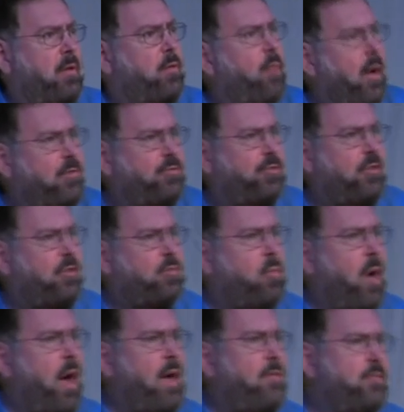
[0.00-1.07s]
The question is,
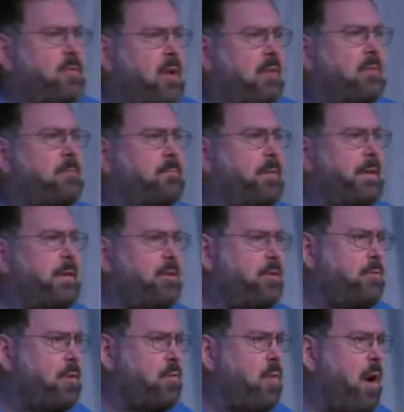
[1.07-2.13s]
why have you not completed
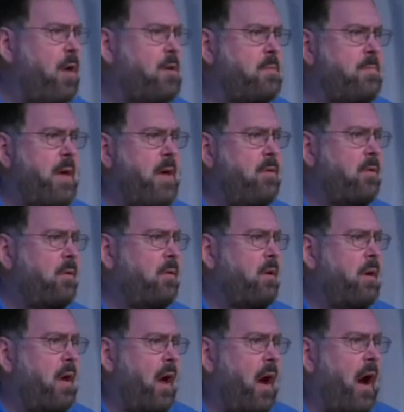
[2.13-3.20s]
your required amount
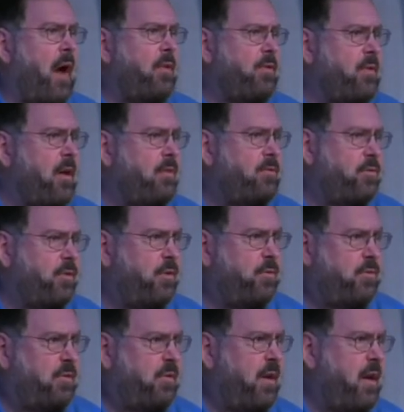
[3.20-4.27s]
of the yesterday
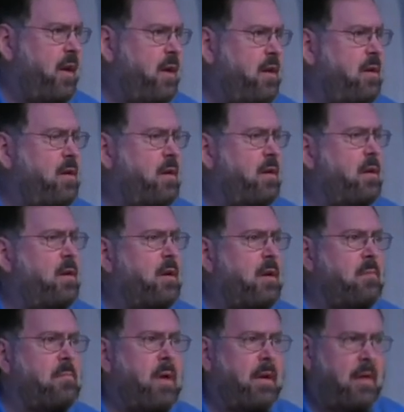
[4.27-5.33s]
or today
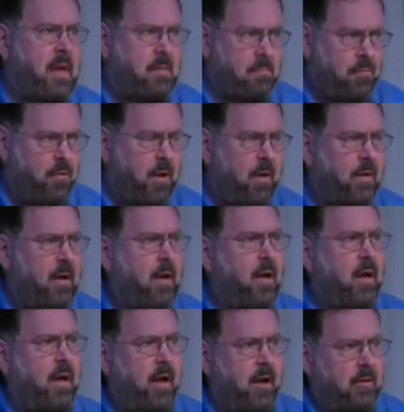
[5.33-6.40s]
in making brick
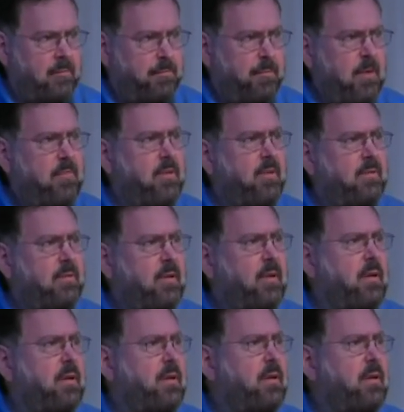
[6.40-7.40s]
as previously?